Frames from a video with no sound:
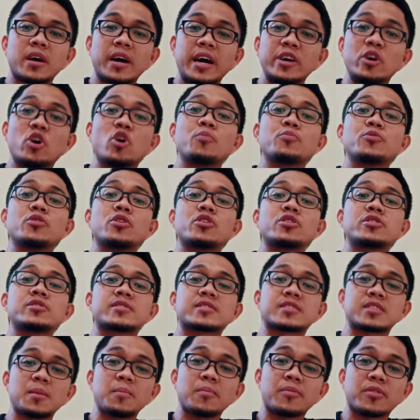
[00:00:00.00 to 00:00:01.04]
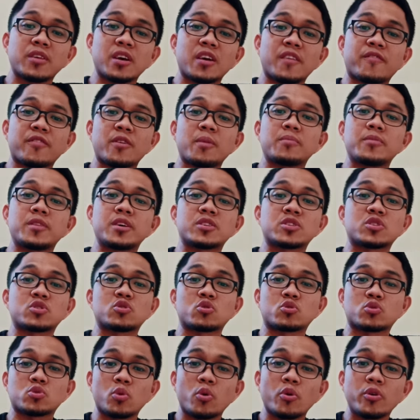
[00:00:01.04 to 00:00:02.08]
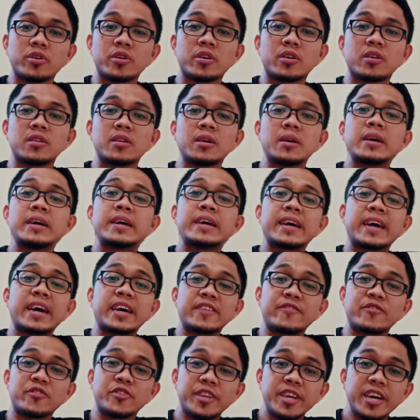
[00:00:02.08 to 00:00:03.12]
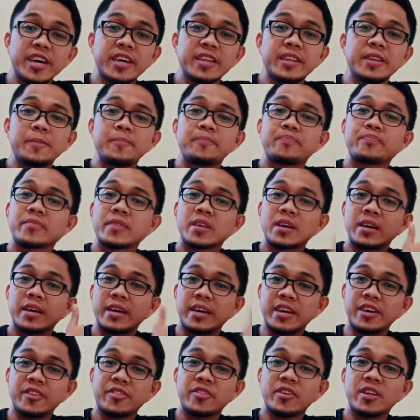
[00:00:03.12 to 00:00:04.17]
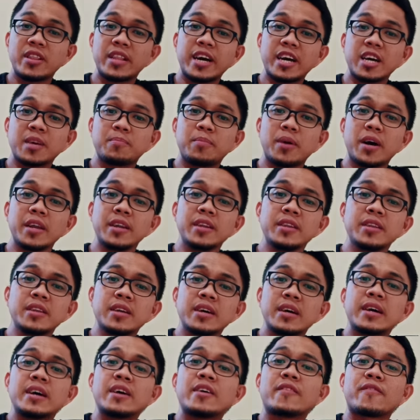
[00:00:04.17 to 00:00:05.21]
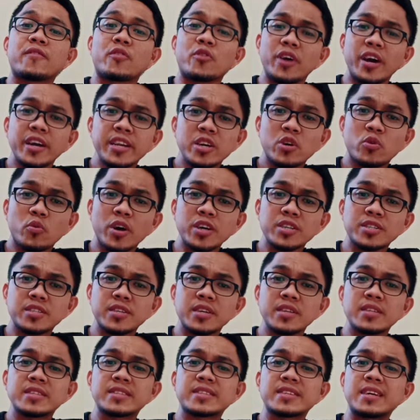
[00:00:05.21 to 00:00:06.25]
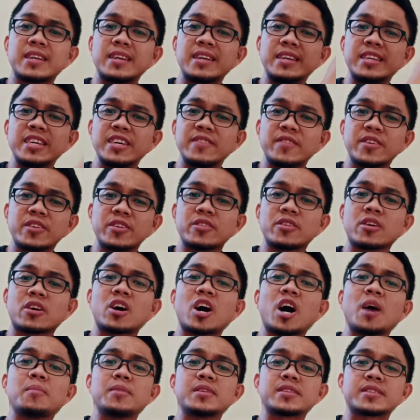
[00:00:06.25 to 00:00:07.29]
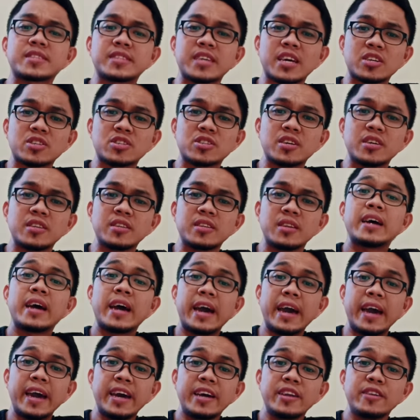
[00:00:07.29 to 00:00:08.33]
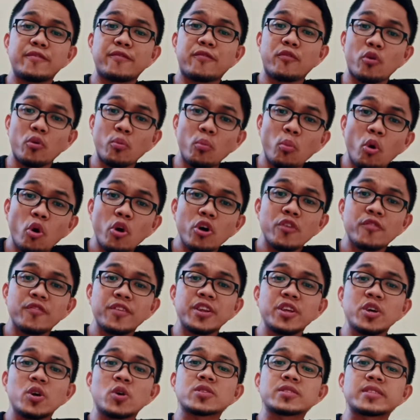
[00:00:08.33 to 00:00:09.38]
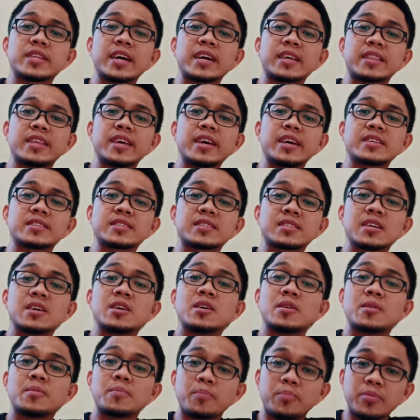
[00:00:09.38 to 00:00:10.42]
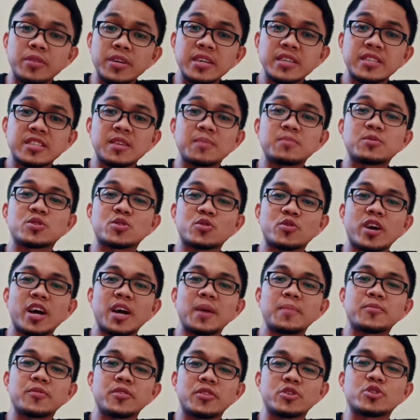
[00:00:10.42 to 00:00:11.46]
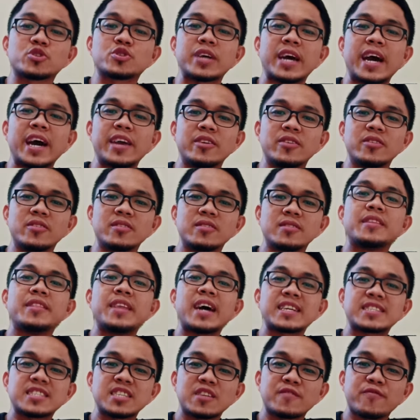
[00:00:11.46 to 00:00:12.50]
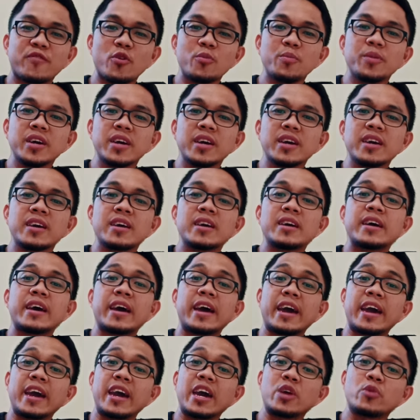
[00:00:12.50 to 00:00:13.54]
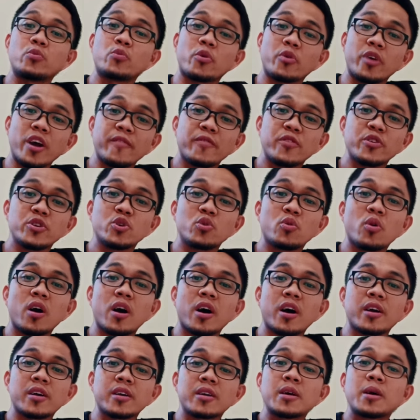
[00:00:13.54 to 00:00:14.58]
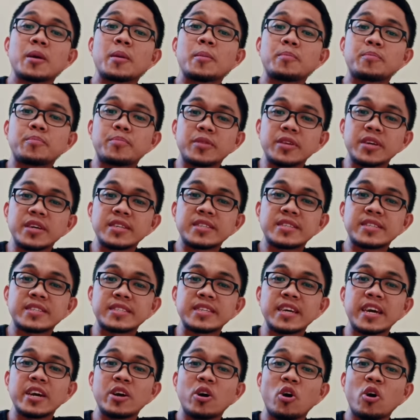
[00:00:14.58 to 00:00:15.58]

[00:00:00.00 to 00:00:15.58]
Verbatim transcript: I hope you learned something from this tutorial, and if you did, hit the like button. For any questions, leave it on the comment section, and for more videos like this, please subscribe to the channel. That's it for me, and wherever you are, Please stay